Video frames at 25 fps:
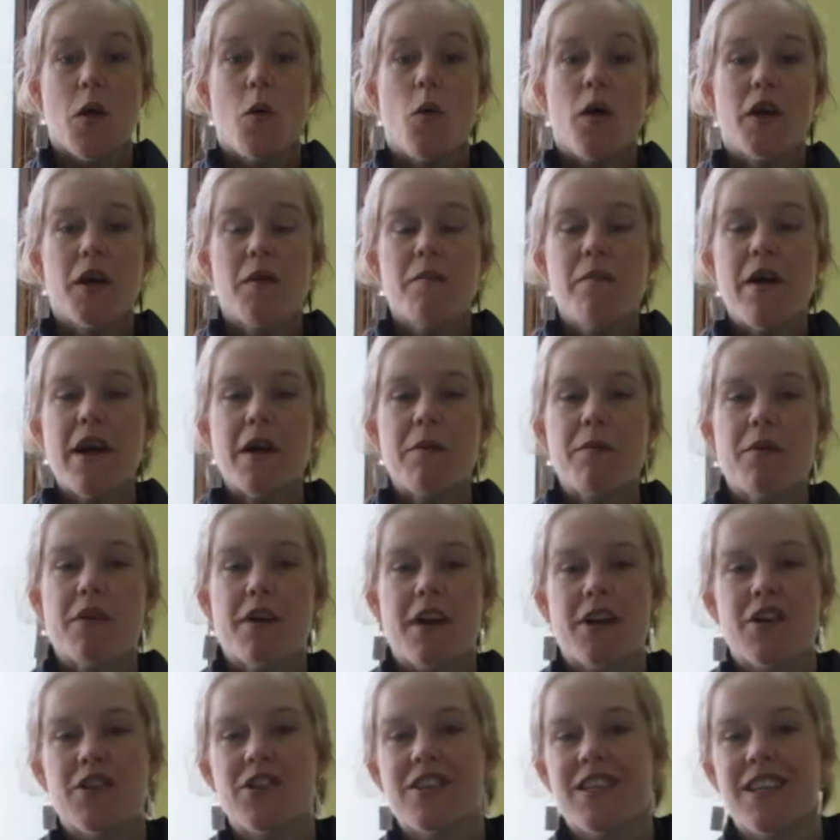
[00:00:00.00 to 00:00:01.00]
Welcome back,
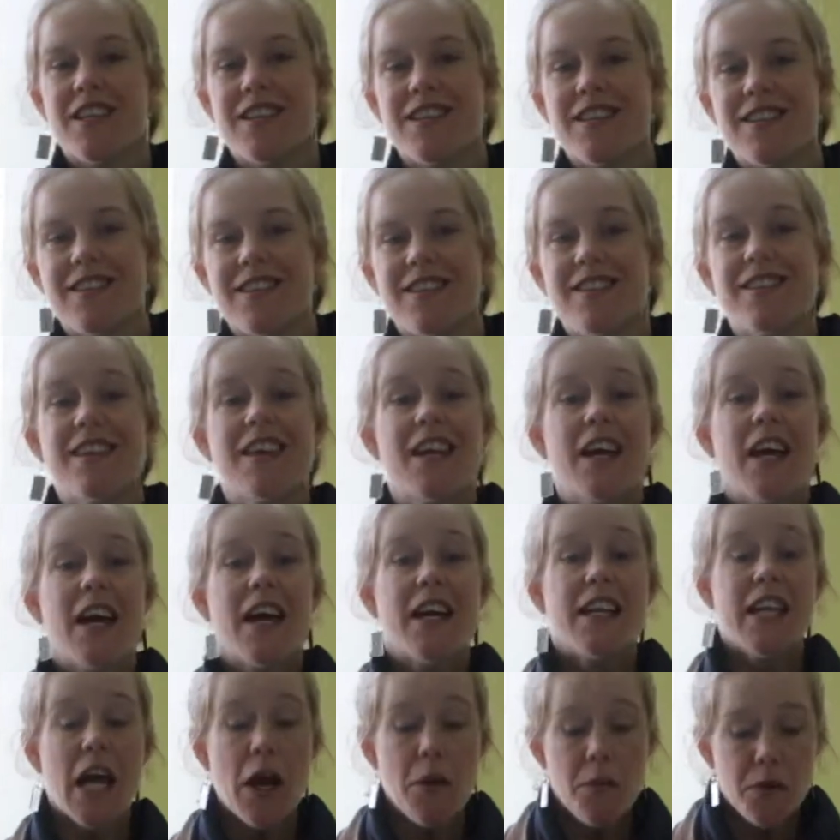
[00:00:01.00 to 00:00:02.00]
percussionists.
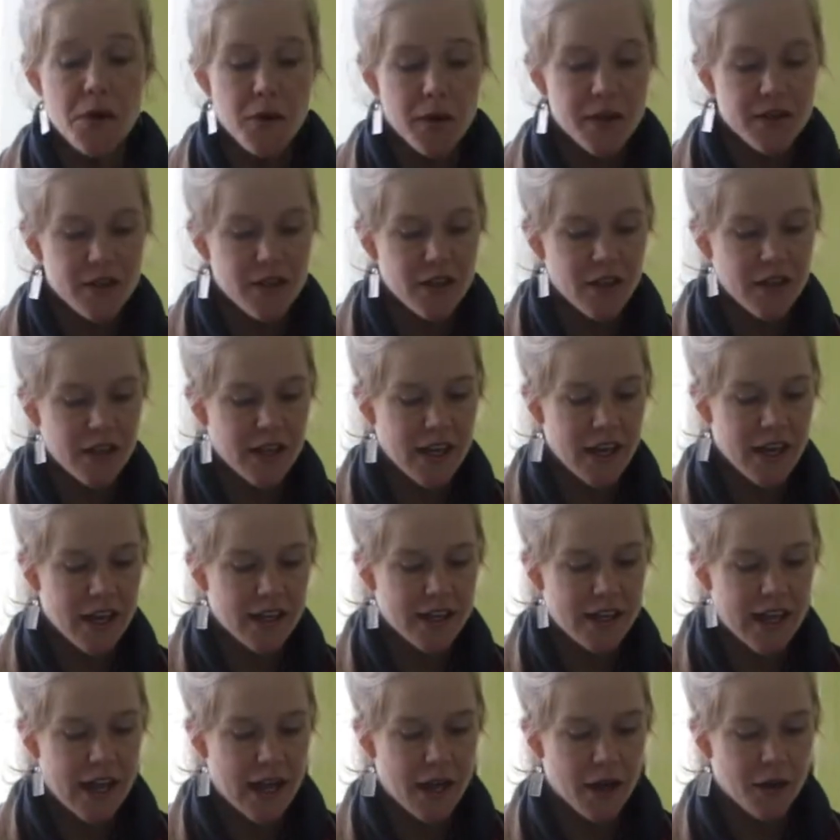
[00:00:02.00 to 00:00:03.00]
Now we're going to look
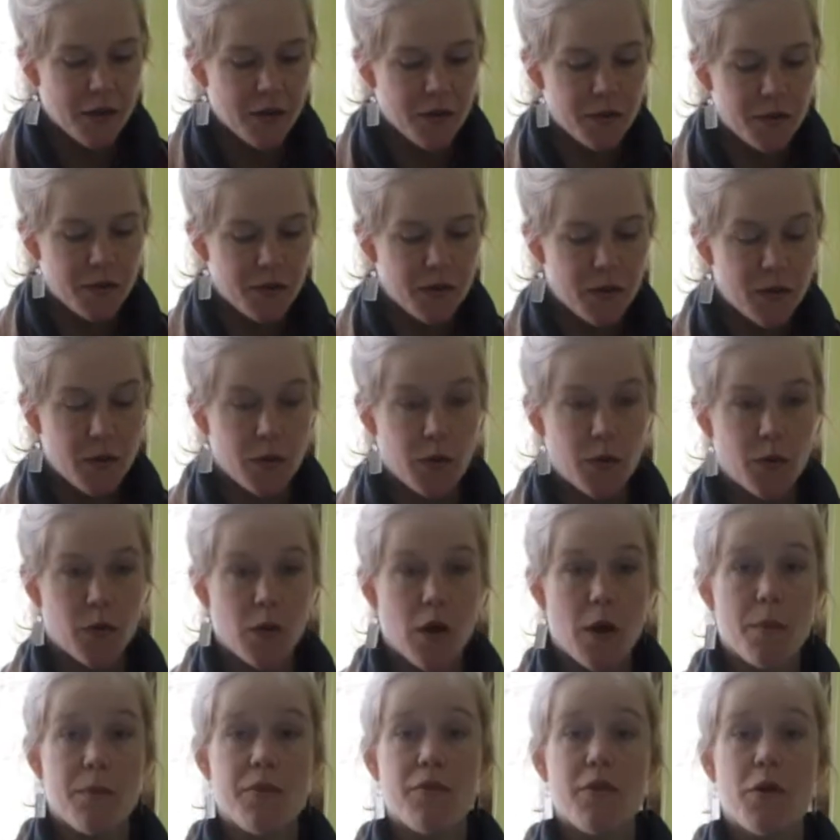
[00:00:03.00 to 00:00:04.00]
at how to
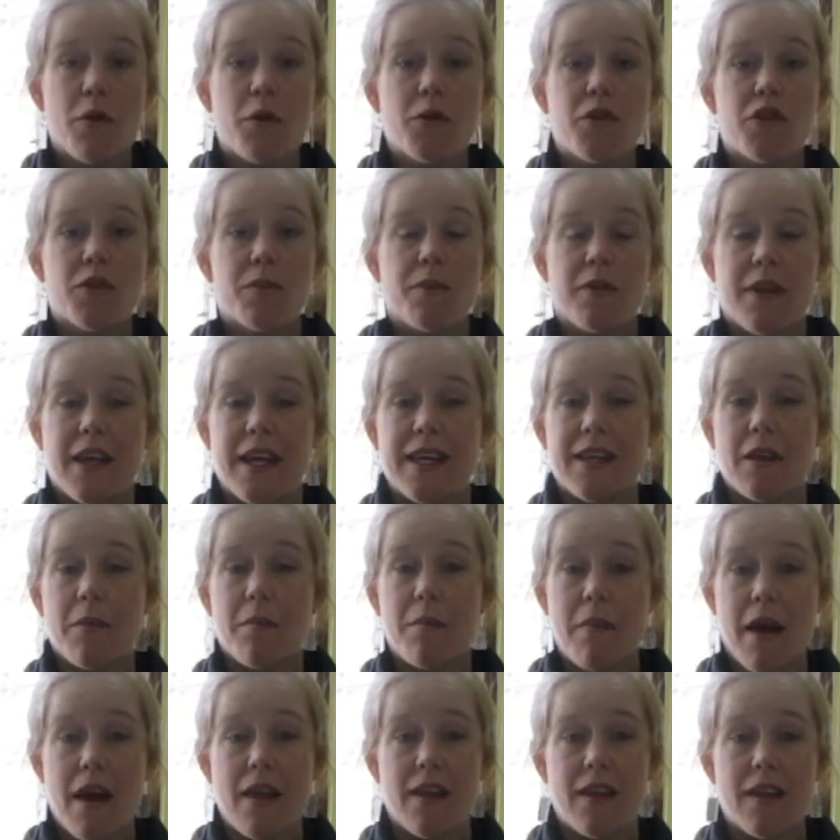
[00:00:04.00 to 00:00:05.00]
approach playing the
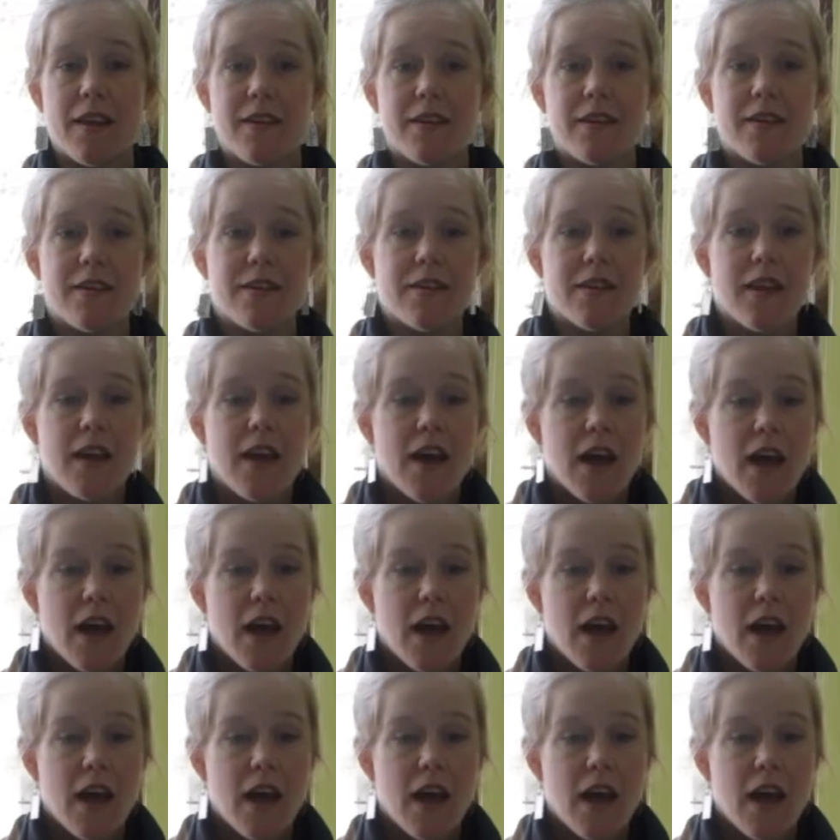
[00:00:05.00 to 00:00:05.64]
mallets.